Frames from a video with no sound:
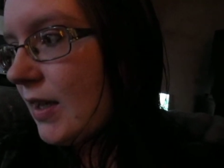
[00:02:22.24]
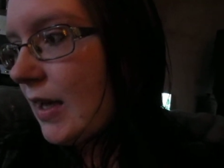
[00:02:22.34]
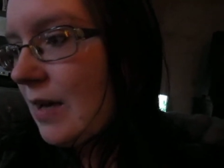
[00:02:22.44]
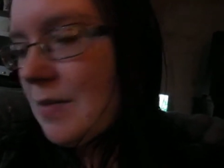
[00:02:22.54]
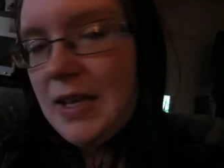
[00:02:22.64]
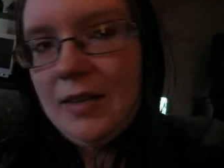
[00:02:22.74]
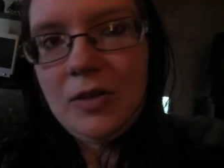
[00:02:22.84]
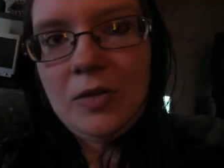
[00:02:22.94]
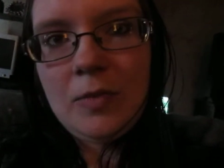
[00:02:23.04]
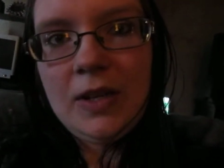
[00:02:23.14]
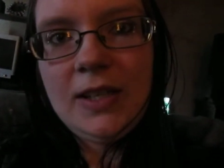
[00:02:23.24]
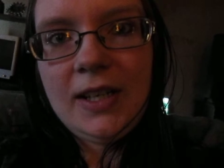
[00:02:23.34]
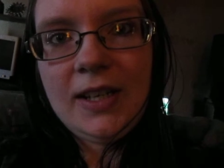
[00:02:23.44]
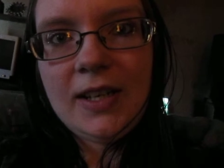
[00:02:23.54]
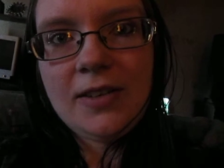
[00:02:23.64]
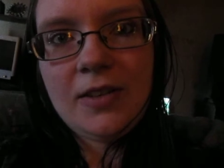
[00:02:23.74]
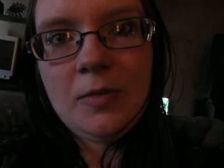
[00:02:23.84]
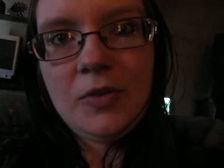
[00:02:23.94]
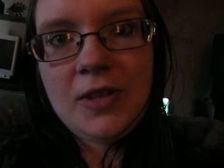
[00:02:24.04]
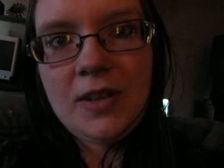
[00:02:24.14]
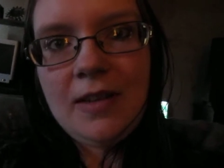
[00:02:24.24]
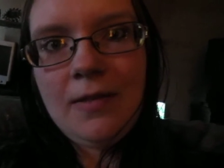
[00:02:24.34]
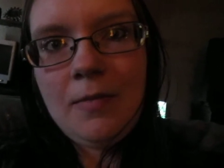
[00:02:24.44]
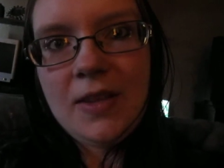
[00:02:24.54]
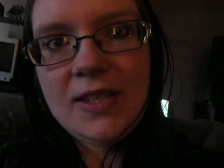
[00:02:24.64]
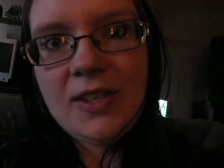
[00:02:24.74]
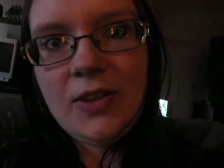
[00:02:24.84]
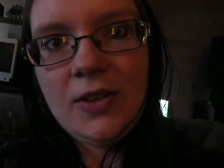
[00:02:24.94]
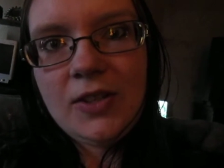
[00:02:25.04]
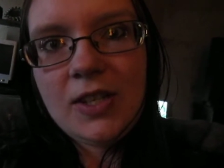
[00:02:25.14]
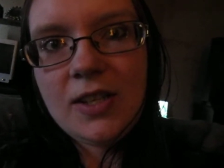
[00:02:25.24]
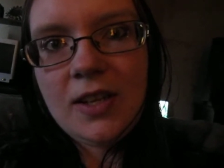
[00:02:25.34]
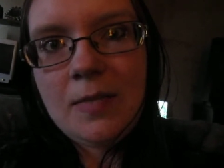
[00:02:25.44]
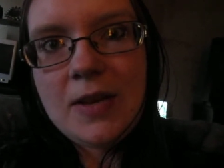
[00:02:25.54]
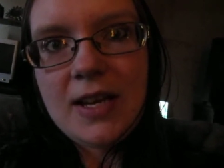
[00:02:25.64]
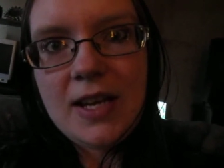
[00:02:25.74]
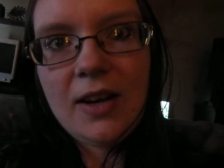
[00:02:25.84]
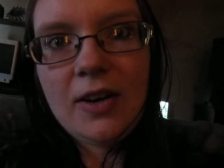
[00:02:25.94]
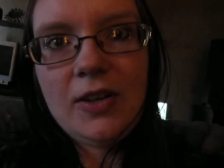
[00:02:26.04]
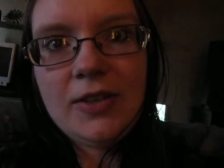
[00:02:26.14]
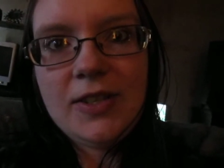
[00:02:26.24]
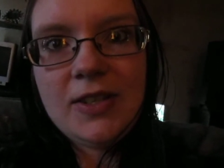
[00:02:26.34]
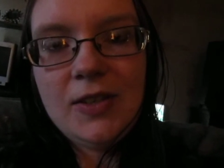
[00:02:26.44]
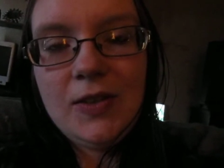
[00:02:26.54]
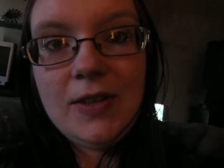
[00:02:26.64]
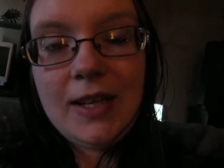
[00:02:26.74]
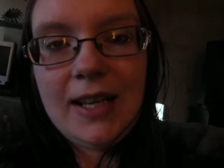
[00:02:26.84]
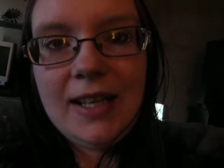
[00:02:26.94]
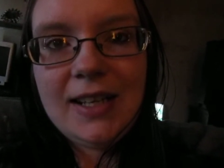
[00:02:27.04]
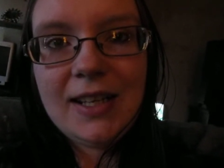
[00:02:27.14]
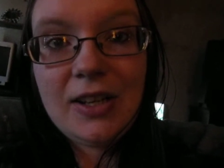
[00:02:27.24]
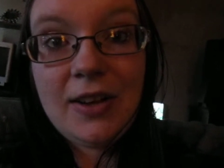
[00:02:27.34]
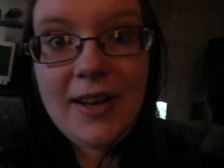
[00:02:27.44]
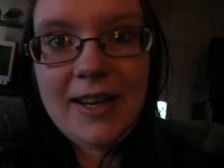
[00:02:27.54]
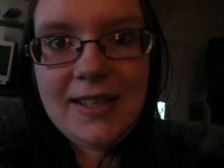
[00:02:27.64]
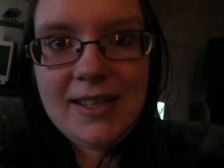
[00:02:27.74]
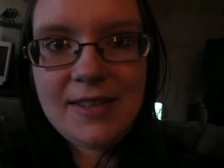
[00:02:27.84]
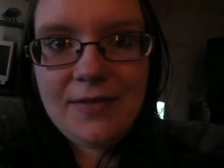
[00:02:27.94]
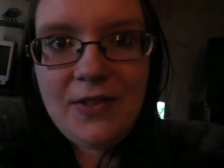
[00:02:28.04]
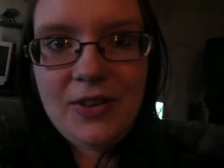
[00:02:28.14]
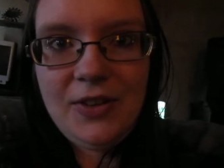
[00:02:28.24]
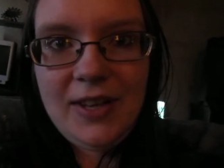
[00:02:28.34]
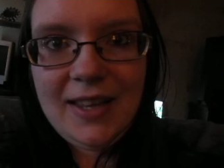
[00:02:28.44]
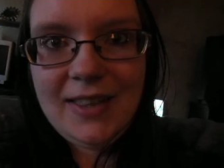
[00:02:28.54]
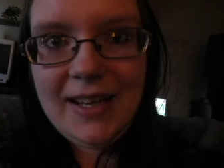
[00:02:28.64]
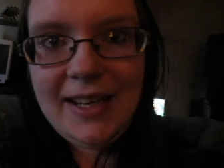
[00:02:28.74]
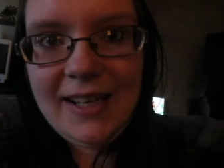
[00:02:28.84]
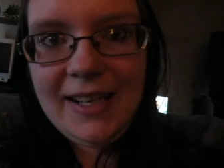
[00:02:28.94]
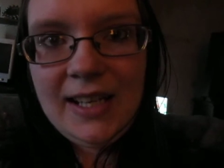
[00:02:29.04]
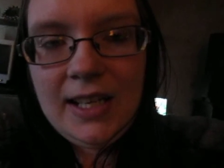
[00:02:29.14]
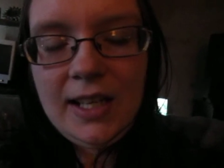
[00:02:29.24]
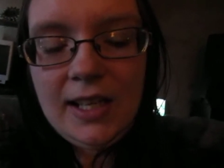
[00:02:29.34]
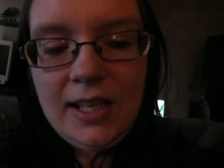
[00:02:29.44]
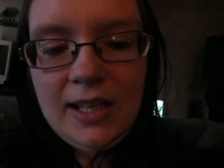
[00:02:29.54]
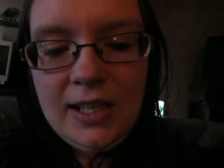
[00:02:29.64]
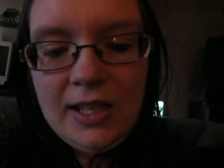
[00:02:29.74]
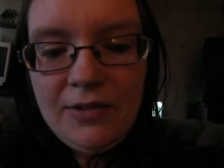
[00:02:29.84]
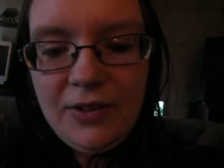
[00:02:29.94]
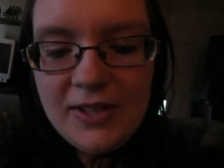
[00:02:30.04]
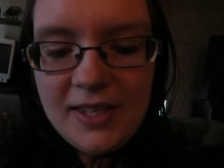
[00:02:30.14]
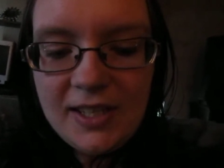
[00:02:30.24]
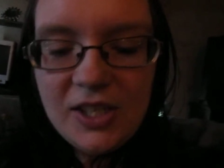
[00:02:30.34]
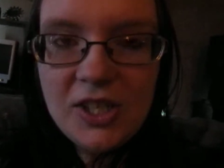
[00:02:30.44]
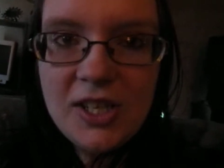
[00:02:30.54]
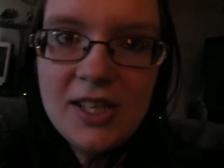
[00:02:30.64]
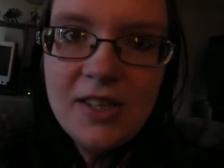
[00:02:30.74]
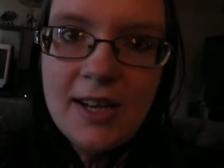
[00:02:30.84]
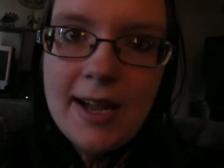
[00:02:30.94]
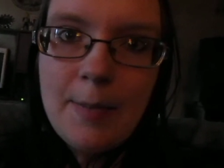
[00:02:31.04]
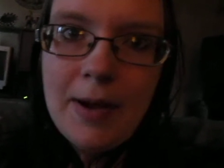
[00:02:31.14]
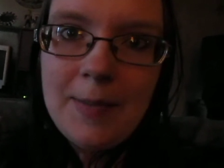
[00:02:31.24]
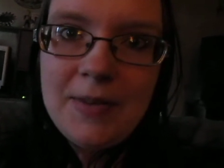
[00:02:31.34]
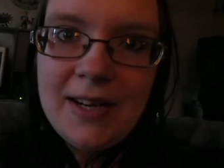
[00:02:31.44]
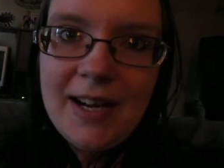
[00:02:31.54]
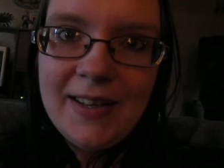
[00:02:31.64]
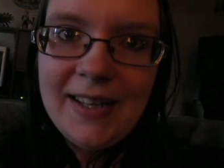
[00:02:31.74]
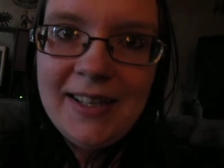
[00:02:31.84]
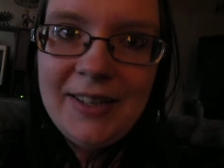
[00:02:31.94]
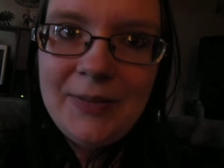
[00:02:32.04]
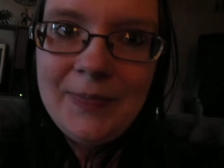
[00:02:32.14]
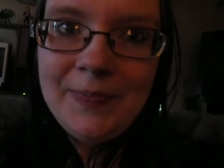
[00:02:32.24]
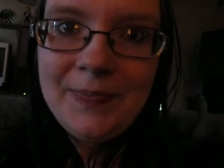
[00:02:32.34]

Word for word: I mean, my daughter's almost eleven months old. She's going to be a year old soon, and God, it doesn't feel like that. Feels like just yesterday I popped her out, you know?